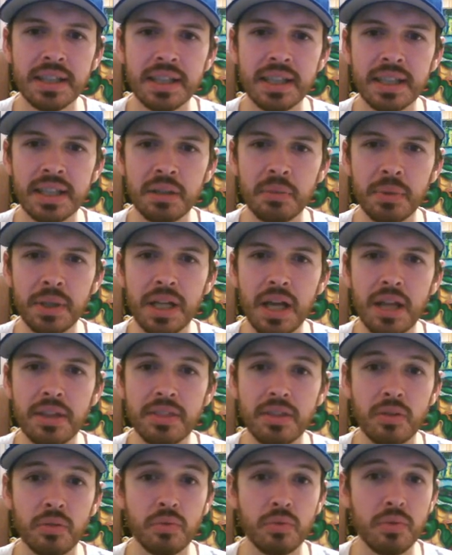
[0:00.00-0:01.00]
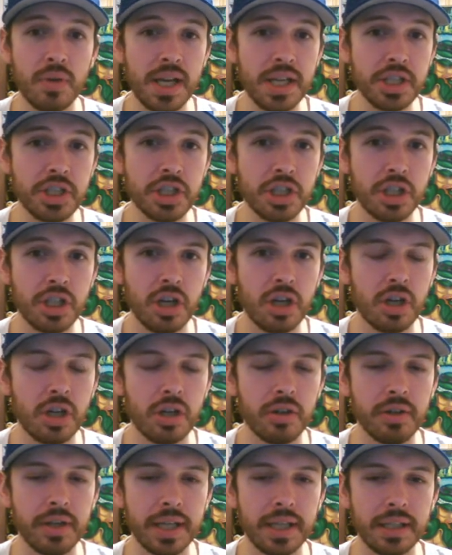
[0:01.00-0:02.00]
Here we got the rich
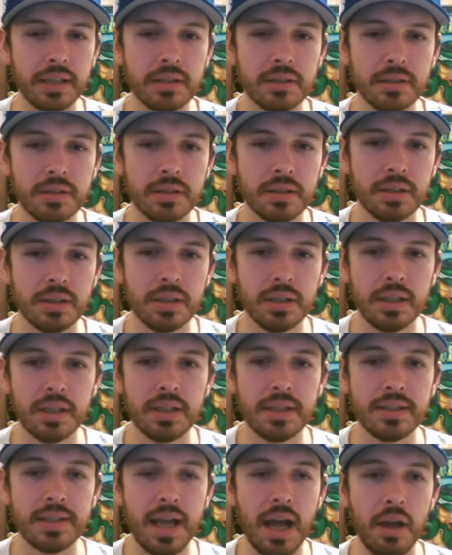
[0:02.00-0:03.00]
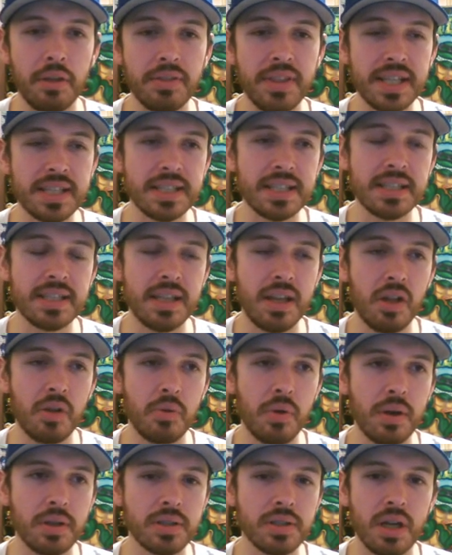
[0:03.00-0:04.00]
curry. Now this is the other
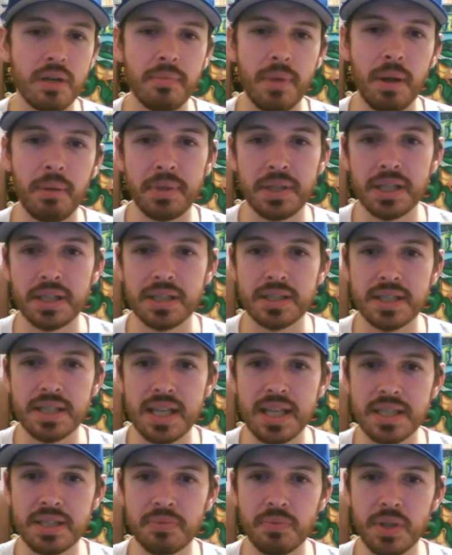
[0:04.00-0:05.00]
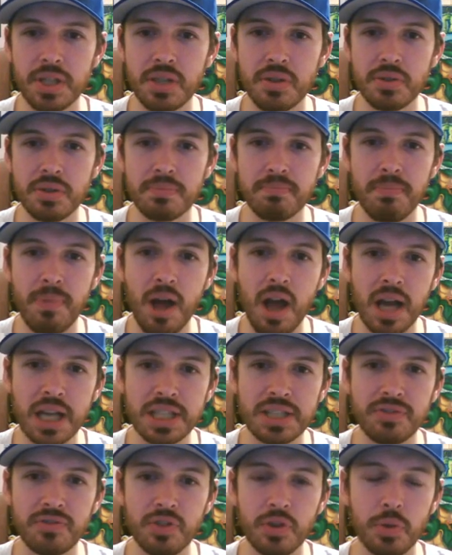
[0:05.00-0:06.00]
one I was talking about because this we use
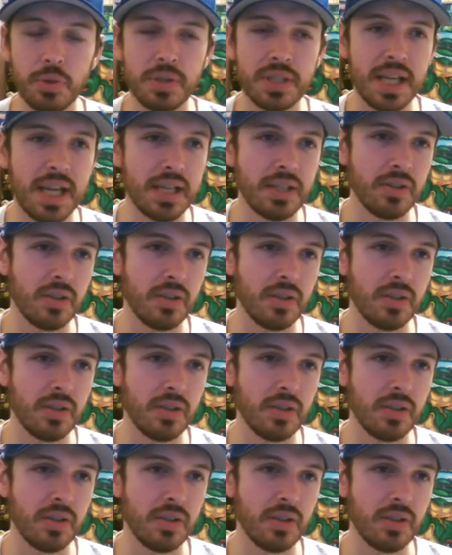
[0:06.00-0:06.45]
Bob's food tin.